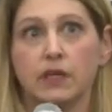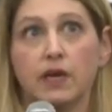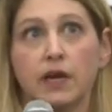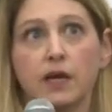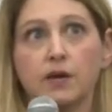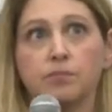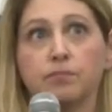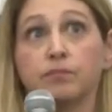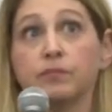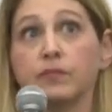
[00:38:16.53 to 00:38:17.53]

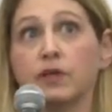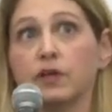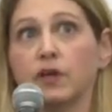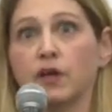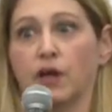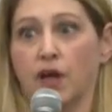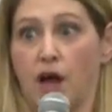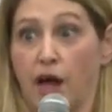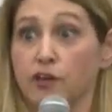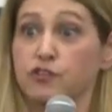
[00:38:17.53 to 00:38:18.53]
Um,
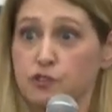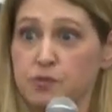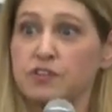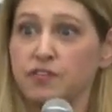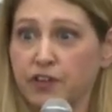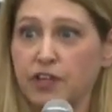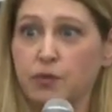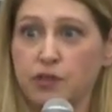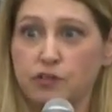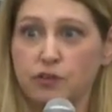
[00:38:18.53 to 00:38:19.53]
I also specifically
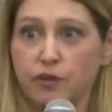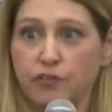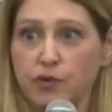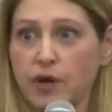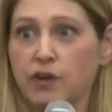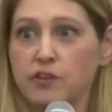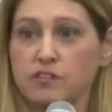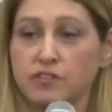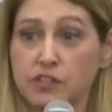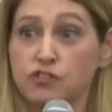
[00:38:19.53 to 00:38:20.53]
went to a few areas
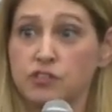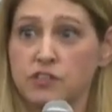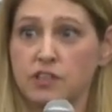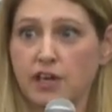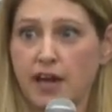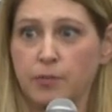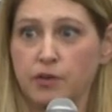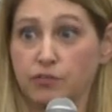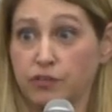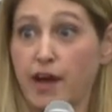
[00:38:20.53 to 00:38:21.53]
of interest in the
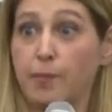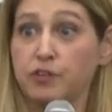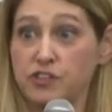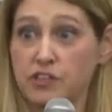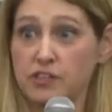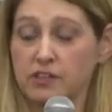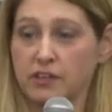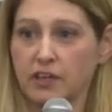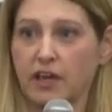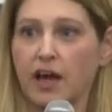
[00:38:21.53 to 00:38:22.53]
cabin for apogee,
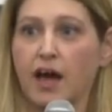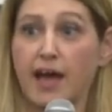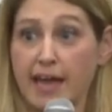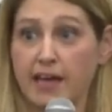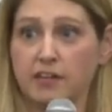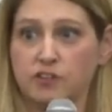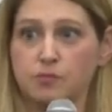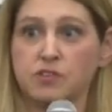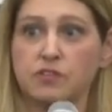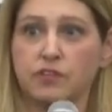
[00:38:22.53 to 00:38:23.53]
uh, and
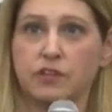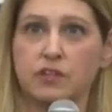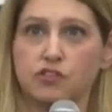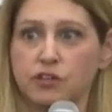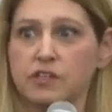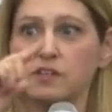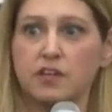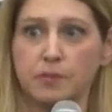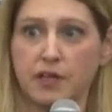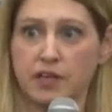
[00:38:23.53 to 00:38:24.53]
specifically
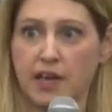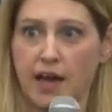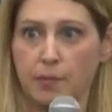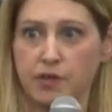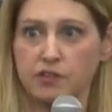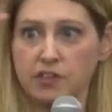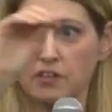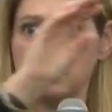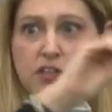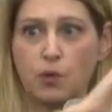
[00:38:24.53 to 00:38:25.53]
translated about the cabin,
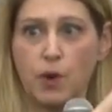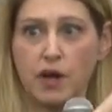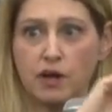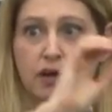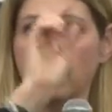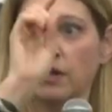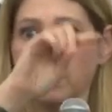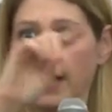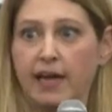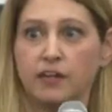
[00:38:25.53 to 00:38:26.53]
testing where
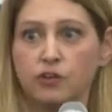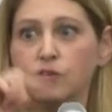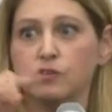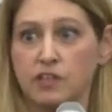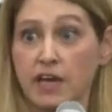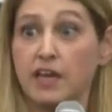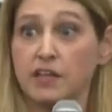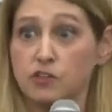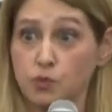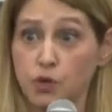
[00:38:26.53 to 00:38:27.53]
handholds and
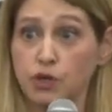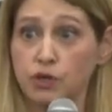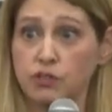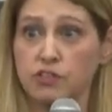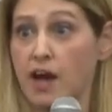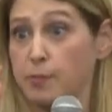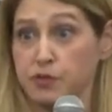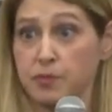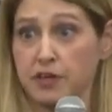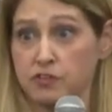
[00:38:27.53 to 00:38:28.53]
aids were to
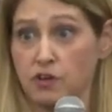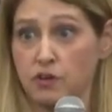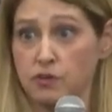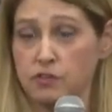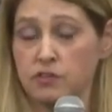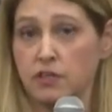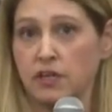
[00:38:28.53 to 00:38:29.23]
optimize those.